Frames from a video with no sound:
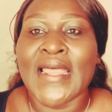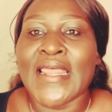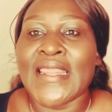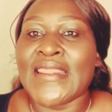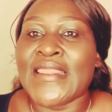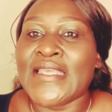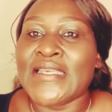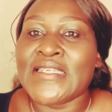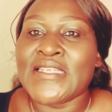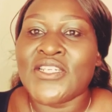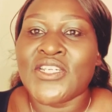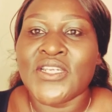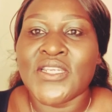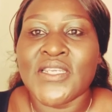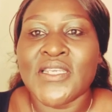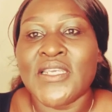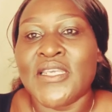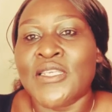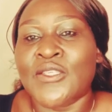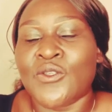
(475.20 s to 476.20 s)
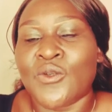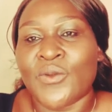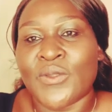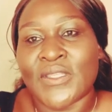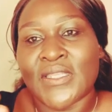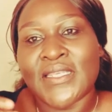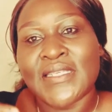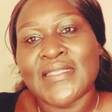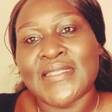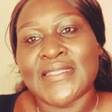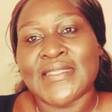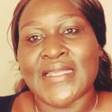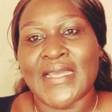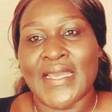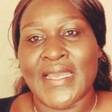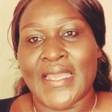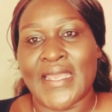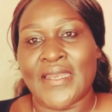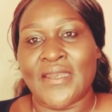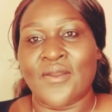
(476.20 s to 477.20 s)
the tree is on this
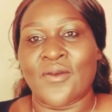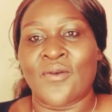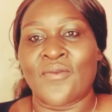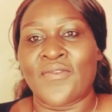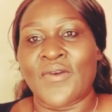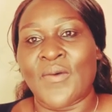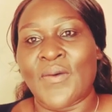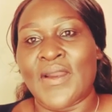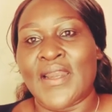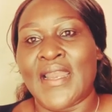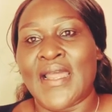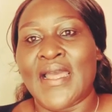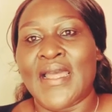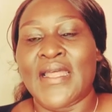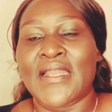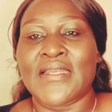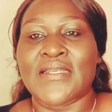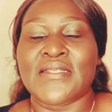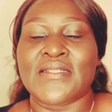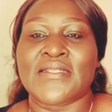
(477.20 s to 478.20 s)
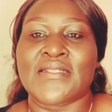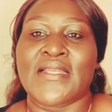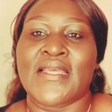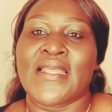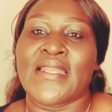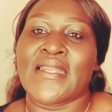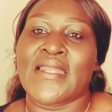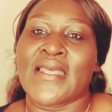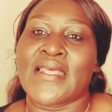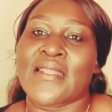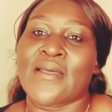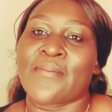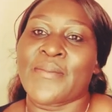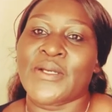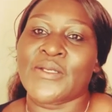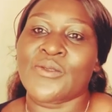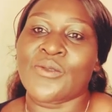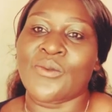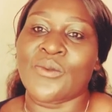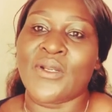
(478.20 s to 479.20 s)
side of our land and the other
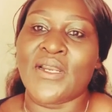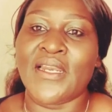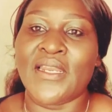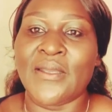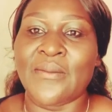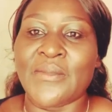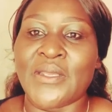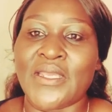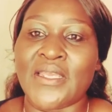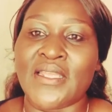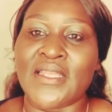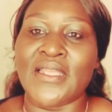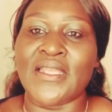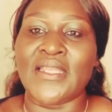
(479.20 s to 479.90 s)
person claiming